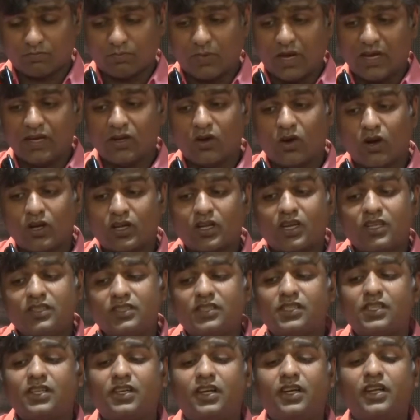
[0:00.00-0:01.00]
by not
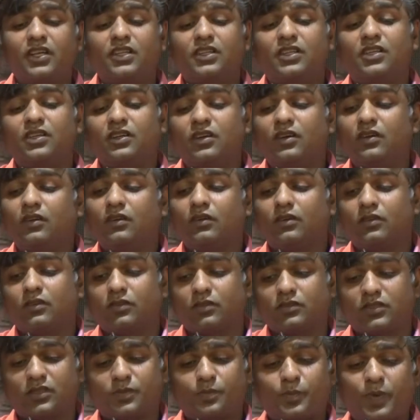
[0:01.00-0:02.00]
considering the
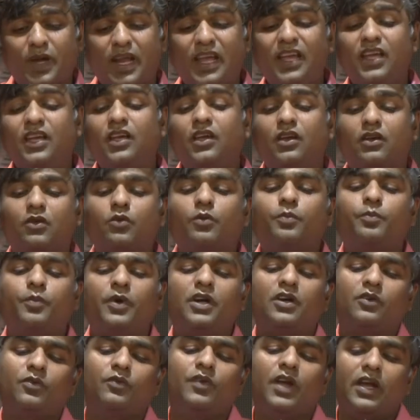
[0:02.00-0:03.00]
spraying
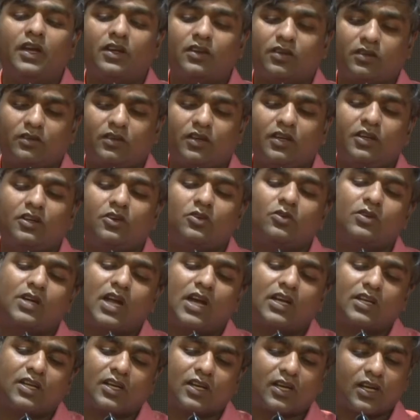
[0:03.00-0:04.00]
equipment weight into
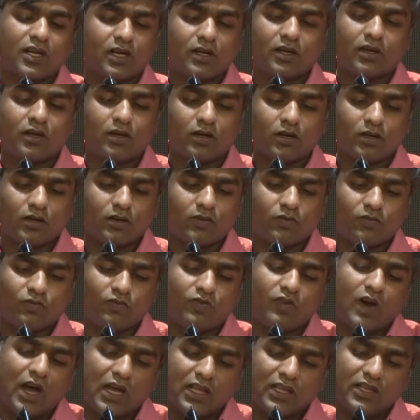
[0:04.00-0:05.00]
uh,
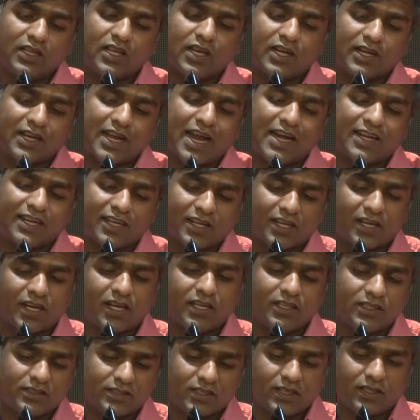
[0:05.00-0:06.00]
while they are
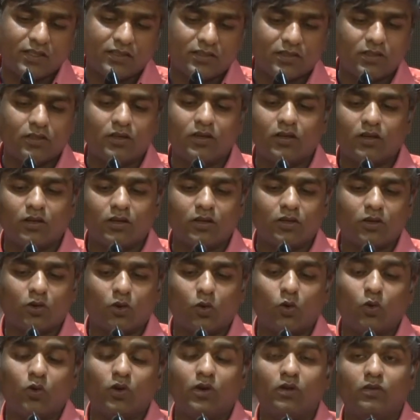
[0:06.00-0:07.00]
categorizing the
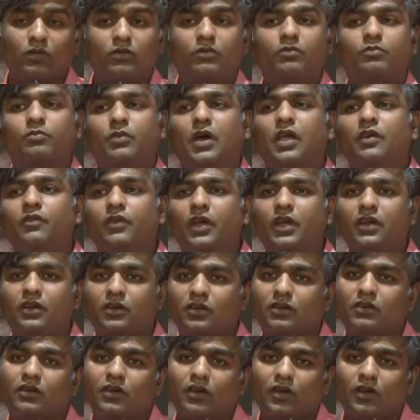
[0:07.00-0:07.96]
drone by weight.